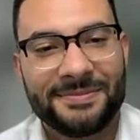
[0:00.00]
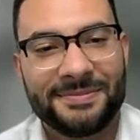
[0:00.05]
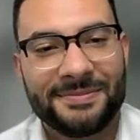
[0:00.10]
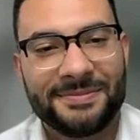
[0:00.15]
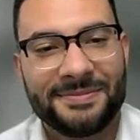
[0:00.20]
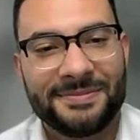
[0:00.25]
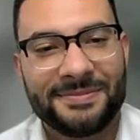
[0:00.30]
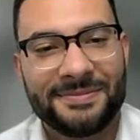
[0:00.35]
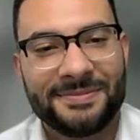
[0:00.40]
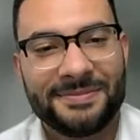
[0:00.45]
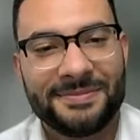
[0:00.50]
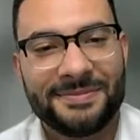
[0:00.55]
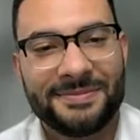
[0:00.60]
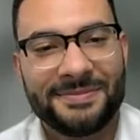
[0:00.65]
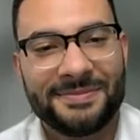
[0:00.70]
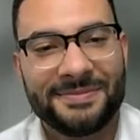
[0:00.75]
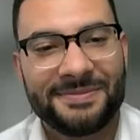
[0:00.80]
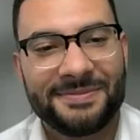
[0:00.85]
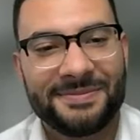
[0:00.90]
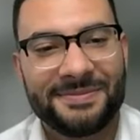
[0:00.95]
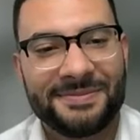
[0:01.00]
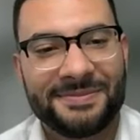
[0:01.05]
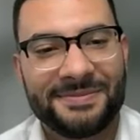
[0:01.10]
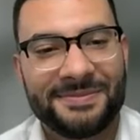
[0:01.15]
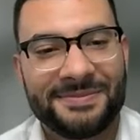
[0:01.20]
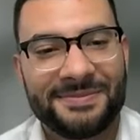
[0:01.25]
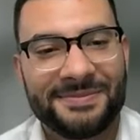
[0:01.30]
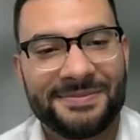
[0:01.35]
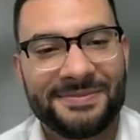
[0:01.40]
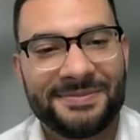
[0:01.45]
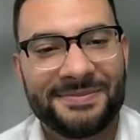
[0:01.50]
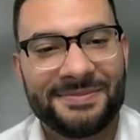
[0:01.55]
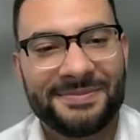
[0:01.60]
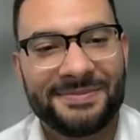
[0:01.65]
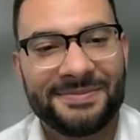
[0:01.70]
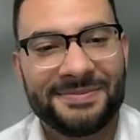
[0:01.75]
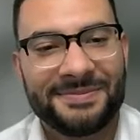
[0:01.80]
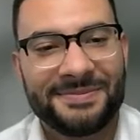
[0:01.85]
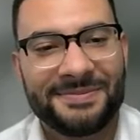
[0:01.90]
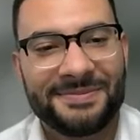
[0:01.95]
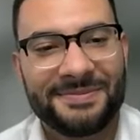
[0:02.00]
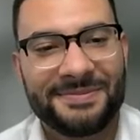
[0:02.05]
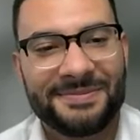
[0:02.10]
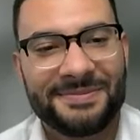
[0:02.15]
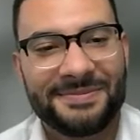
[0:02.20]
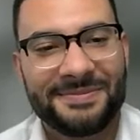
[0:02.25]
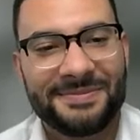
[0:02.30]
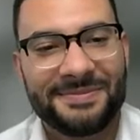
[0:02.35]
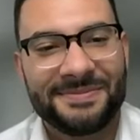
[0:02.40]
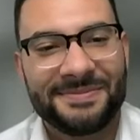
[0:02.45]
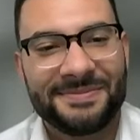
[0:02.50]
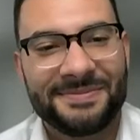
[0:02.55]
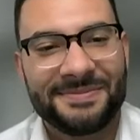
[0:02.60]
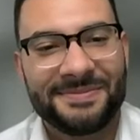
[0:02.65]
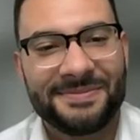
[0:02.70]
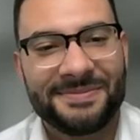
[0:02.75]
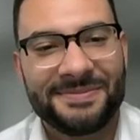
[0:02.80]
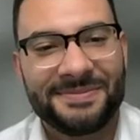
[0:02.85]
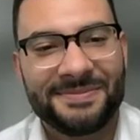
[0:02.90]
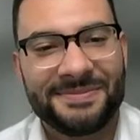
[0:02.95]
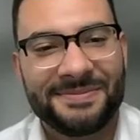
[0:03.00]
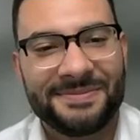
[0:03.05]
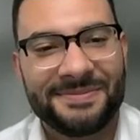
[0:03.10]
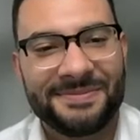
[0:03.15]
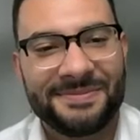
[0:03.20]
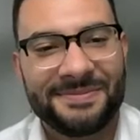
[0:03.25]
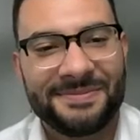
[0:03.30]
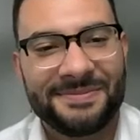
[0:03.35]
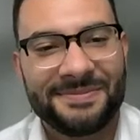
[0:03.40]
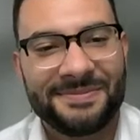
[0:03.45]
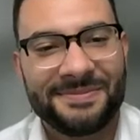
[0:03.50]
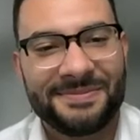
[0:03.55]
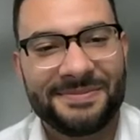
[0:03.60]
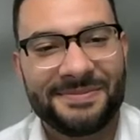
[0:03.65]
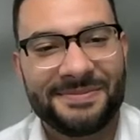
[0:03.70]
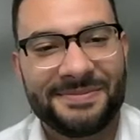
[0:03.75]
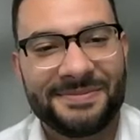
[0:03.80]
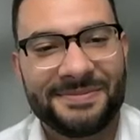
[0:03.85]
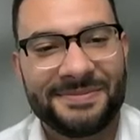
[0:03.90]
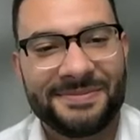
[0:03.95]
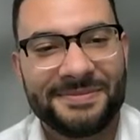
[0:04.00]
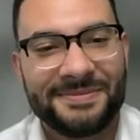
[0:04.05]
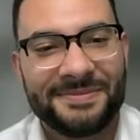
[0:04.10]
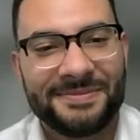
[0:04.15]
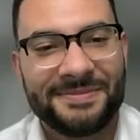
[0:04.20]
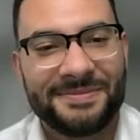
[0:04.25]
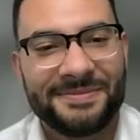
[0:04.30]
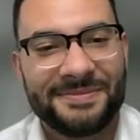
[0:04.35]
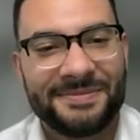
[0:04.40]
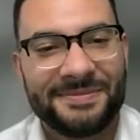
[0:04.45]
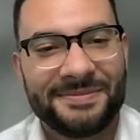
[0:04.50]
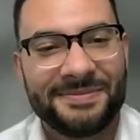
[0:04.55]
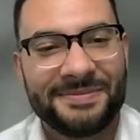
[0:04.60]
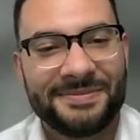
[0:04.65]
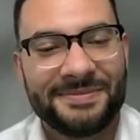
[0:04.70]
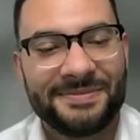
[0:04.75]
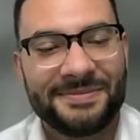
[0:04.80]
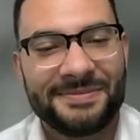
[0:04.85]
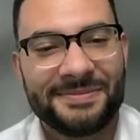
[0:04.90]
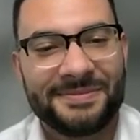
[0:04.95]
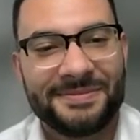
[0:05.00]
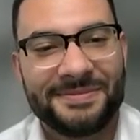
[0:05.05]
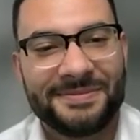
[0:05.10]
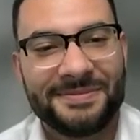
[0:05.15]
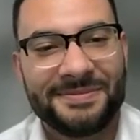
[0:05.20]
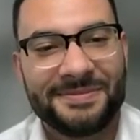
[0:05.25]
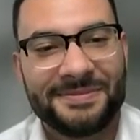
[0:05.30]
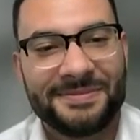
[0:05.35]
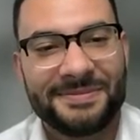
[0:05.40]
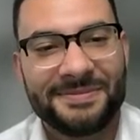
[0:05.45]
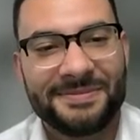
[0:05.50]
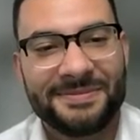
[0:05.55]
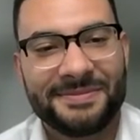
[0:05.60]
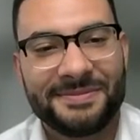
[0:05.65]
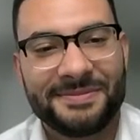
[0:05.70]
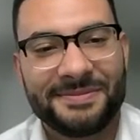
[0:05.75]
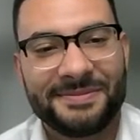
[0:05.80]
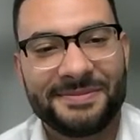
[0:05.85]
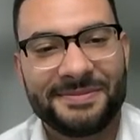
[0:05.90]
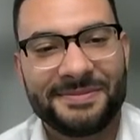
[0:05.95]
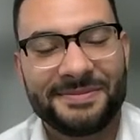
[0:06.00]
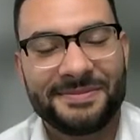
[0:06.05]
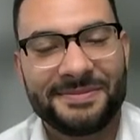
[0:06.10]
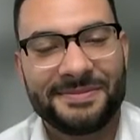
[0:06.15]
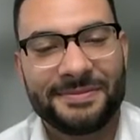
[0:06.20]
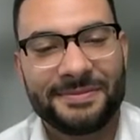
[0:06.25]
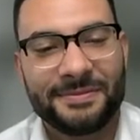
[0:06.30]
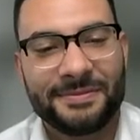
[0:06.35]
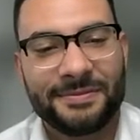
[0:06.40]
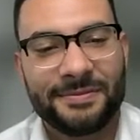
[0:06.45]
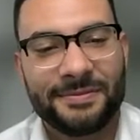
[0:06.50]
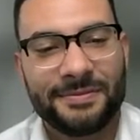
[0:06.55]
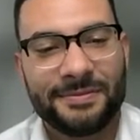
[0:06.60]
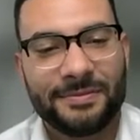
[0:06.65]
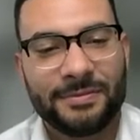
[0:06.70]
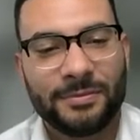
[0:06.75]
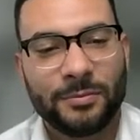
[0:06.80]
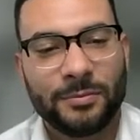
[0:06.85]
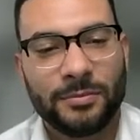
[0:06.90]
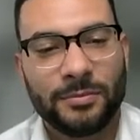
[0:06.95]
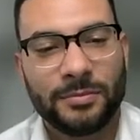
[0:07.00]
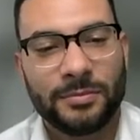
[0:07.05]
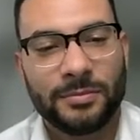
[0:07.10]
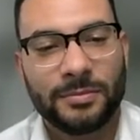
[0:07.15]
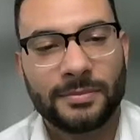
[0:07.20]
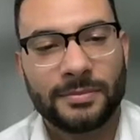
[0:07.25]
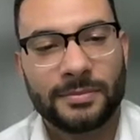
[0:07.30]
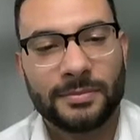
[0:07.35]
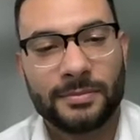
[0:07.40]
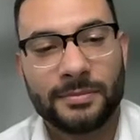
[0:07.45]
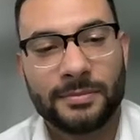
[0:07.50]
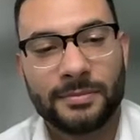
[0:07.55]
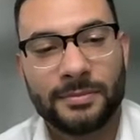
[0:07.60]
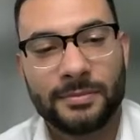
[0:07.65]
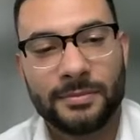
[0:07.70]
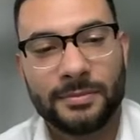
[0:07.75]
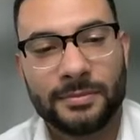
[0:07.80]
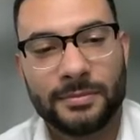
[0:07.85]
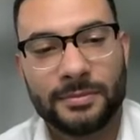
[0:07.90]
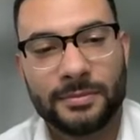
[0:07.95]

(silent)